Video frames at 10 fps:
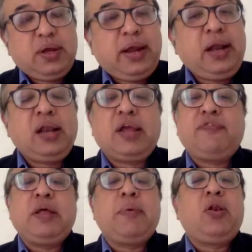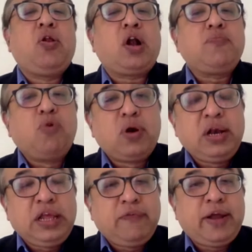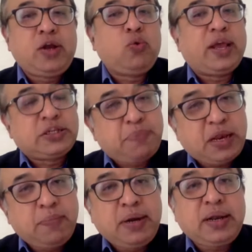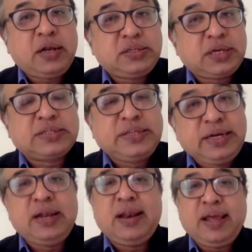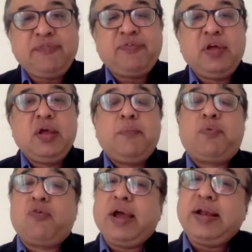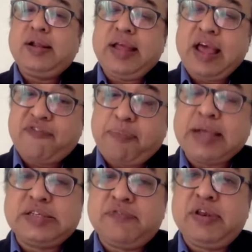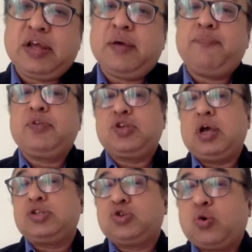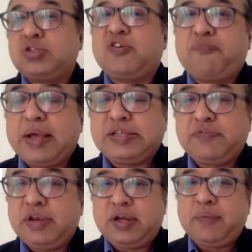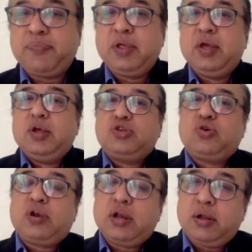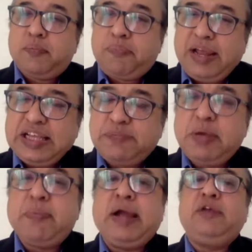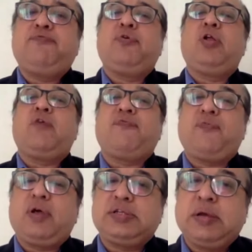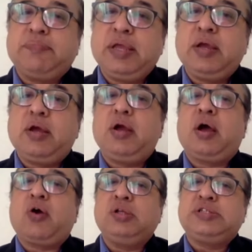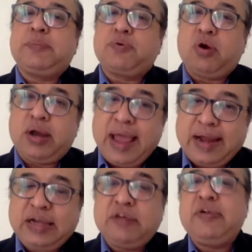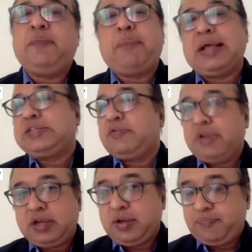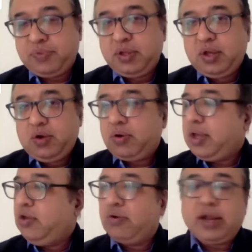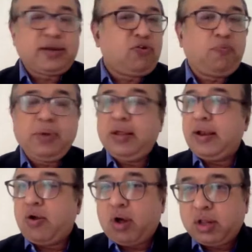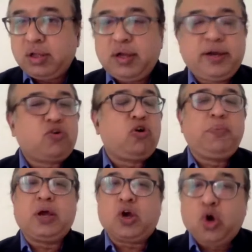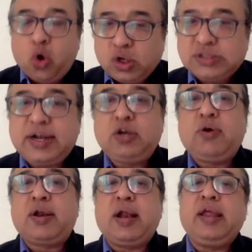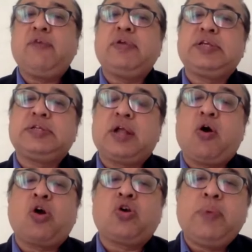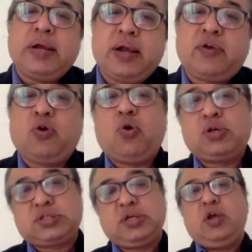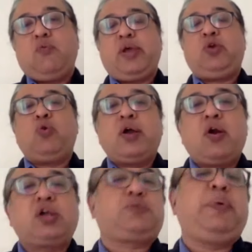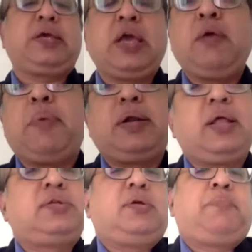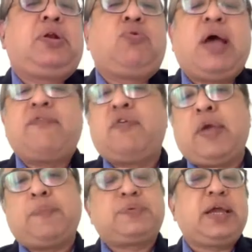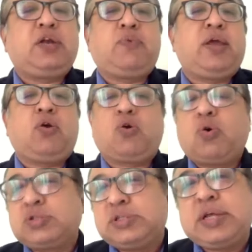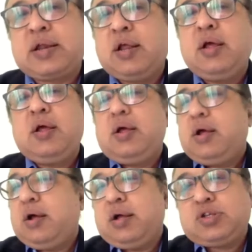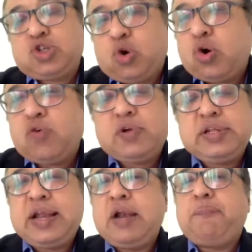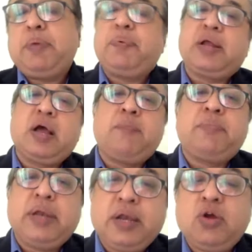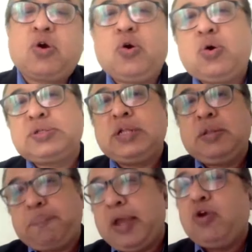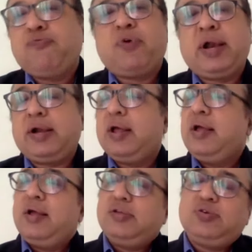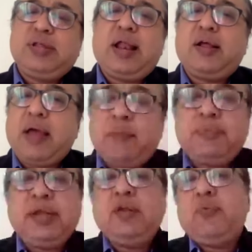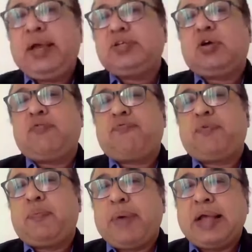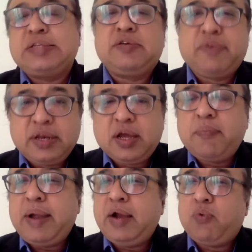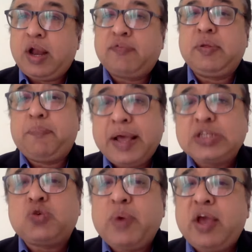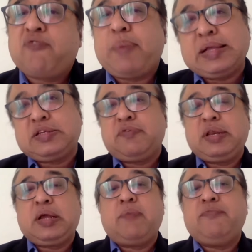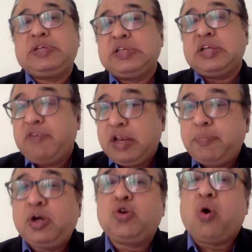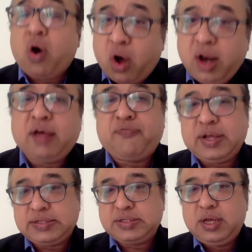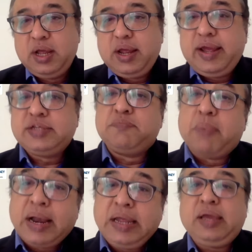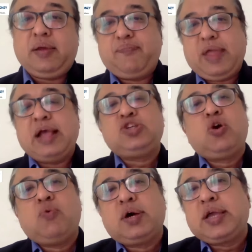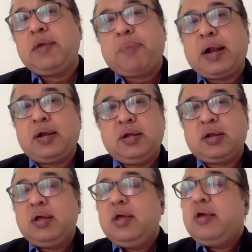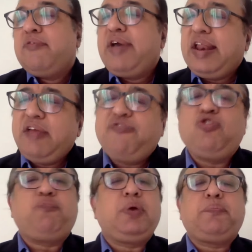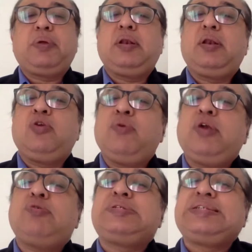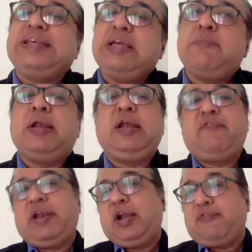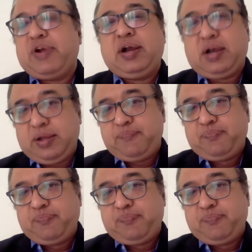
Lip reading: It'll give them a lot more leeway to experiment and succeed in life, provided they have passive income, a source of passive income. So please be mindful of a concept called active and passive income. Okay, it could be an author, it could be a course that you are running, which is an automated course where you are not speaking, but you have a website where your courses are stored over there and people come read your course and they pay you for it. So there are umpteen ways of passive income, and one of the best way of passive income which is available to all of us is money as your working partner. Very few people, you need to see money very differently.